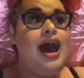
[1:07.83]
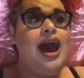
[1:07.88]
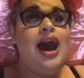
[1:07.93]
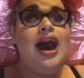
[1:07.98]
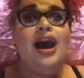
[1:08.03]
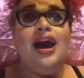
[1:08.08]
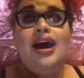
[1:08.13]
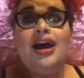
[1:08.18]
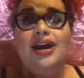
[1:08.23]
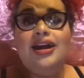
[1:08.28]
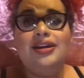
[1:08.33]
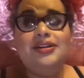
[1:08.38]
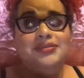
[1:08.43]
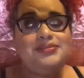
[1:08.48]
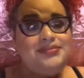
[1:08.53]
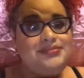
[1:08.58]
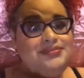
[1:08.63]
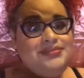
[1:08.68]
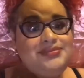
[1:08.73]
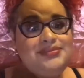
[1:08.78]

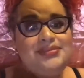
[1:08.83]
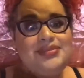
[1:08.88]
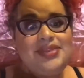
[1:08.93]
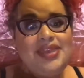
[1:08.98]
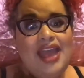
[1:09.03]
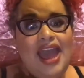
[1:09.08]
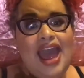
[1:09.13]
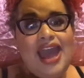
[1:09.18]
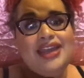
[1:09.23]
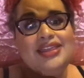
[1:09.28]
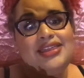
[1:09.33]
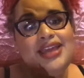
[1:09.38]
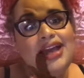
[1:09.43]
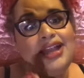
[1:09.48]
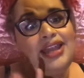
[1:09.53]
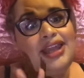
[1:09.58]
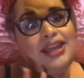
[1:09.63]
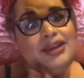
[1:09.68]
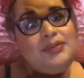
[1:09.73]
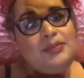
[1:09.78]
I
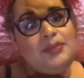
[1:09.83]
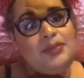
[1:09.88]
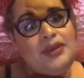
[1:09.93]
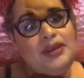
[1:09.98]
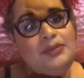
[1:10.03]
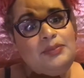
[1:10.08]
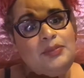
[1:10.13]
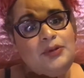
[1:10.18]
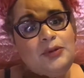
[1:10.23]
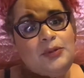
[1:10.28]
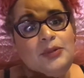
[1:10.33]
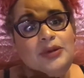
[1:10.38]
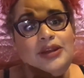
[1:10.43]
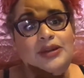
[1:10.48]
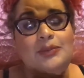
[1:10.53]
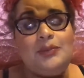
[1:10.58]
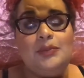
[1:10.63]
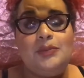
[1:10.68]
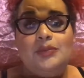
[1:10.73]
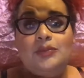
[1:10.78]
thought like people would
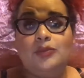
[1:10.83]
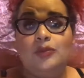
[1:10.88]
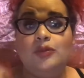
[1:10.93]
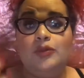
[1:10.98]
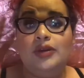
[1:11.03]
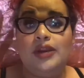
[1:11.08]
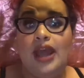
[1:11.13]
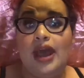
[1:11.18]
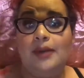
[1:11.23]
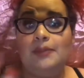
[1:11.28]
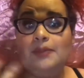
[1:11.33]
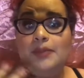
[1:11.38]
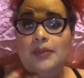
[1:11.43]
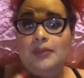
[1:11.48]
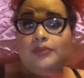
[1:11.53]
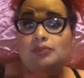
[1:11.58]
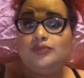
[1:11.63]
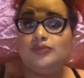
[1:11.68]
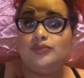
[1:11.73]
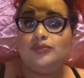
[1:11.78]
have not
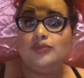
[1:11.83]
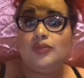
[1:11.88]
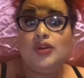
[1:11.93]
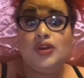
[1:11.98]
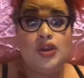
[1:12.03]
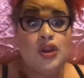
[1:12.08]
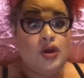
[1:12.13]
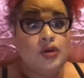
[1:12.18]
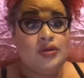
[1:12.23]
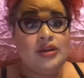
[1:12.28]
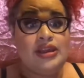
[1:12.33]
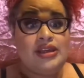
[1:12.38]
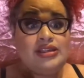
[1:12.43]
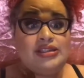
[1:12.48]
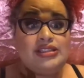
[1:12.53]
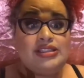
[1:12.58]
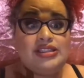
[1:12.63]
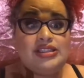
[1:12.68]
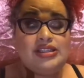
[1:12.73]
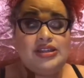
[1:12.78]

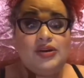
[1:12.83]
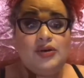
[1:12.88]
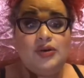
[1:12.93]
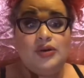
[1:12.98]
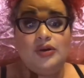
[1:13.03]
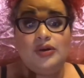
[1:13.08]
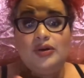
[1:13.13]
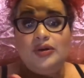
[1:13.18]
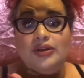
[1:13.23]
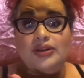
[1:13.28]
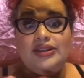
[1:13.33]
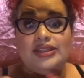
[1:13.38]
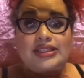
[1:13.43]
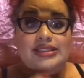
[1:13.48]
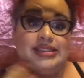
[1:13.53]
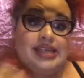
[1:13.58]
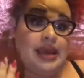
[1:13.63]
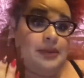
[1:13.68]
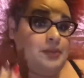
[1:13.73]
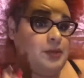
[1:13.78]
noticed the
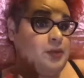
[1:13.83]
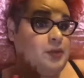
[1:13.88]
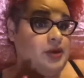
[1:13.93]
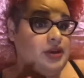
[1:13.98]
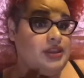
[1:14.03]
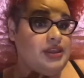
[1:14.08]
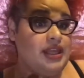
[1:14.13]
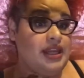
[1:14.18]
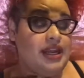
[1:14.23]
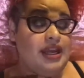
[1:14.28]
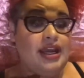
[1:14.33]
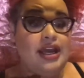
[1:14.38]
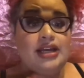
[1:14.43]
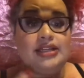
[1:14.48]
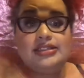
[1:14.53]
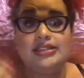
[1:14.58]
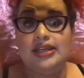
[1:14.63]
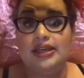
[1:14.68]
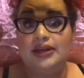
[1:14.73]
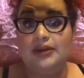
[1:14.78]
type of work that I
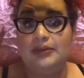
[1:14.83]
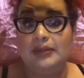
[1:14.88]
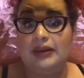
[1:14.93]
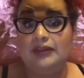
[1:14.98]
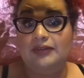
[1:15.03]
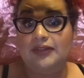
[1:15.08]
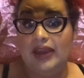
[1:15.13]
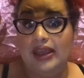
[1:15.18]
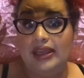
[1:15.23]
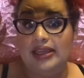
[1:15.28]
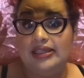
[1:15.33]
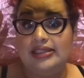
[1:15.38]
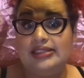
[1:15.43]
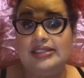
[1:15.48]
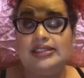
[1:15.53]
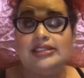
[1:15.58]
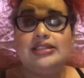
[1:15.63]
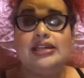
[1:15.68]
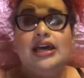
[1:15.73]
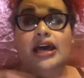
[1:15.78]
got done on my face.
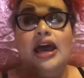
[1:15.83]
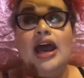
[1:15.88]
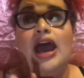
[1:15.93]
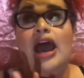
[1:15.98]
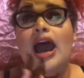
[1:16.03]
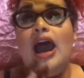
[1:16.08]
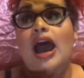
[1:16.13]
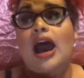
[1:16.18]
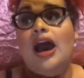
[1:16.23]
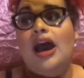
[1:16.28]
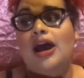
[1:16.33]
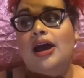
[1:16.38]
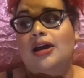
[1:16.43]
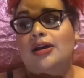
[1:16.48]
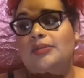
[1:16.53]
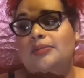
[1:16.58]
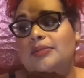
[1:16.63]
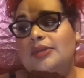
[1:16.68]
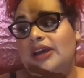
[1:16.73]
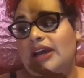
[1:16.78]

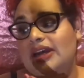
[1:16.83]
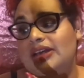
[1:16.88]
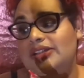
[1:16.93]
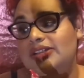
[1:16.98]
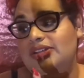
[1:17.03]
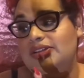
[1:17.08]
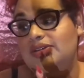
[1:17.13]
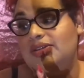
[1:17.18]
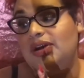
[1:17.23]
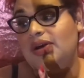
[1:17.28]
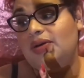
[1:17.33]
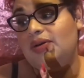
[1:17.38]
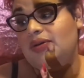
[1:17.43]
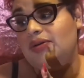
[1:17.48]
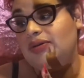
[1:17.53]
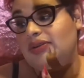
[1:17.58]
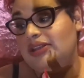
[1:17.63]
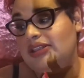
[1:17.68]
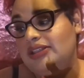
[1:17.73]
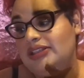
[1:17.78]
Because, you
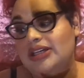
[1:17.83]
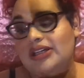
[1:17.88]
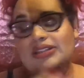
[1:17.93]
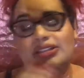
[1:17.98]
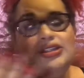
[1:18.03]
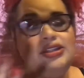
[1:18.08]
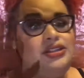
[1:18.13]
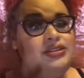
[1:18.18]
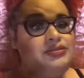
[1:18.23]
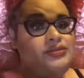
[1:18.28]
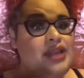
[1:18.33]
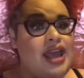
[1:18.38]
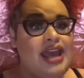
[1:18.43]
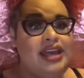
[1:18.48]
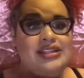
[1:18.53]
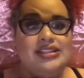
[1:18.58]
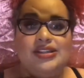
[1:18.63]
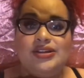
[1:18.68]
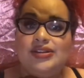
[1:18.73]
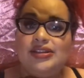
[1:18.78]
know, the doctor,
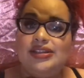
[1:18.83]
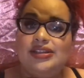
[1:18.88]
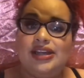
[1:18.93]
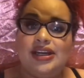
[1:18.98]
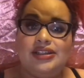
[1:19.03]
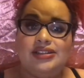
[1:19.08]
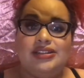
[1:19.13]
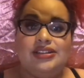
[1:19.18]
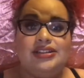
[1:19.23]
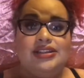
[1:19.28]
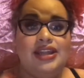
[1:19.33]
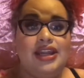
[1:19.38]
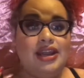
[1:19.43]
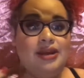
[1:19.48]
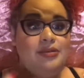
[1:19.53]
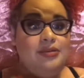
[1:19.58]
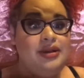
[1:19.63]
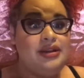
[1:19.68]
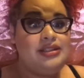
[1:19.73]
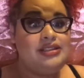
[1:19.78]
I told the doctor that
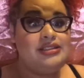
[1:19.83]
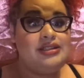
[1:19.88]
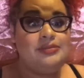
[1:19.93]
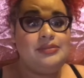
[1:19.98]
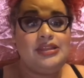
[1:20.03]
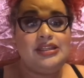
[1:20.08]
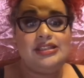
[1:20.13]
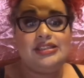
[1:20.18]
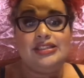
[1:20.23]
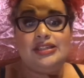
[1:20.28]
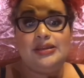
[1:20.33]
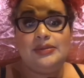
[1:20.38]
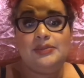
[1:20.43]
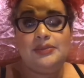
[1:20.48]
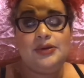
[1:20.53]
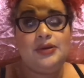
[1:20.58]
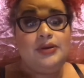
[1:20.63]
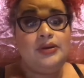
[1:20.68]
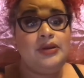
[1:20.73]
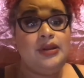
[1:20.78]
I wanted something
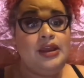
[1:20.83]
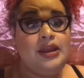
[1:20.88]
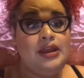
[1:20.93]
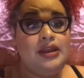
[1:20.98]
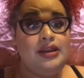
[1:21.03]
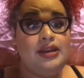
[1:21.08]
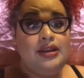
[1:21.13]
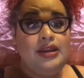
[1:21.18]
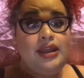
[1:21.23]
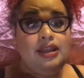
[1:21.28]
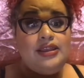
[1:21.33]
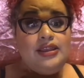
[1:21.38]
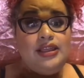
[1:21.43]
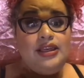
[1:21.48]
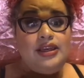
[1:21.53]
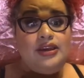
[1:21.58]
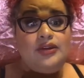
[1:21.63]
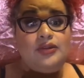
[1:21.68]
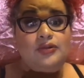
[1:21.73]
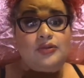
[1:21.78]
simple,
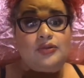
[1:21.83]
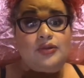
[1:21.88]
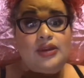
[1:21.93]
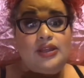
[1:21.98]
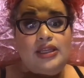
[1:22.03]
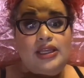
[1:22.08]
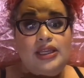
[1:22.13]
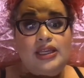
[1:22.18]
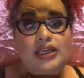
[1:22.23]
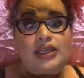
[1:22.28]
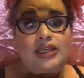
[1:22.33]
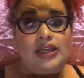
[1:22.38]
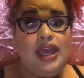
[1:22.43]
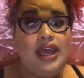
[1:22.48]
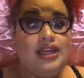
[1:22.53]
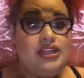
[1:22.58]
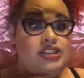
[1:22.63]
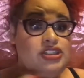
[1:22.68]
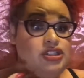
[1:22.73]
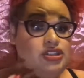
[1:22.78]
nothing really
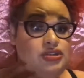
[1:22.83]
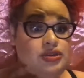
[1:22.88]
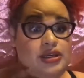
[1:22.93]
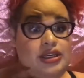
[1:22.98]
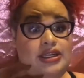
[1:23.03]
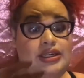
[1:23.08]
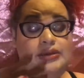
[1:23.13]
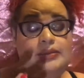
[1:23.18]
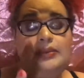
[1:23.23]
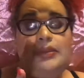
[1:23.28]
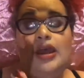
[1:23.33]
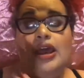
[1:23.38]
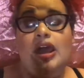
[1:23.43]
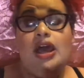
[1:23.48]
extreme.